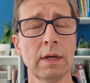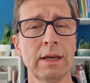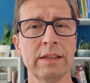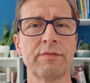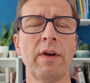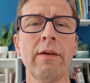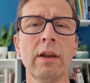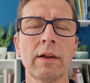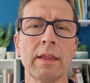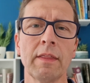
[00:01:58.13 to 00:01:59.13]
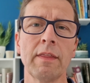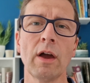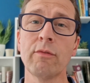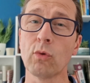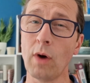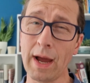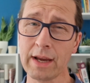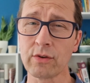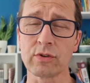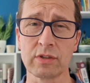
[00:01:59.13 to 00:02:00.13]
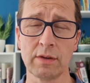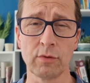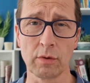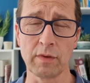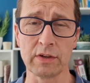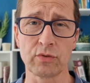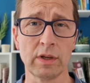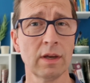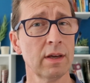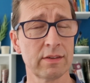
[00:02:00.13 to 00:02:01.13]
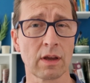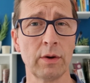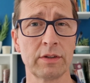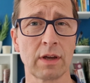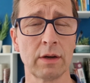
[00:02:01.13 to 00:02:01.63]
it's very likely that the overall accuracy of your inventory is going to go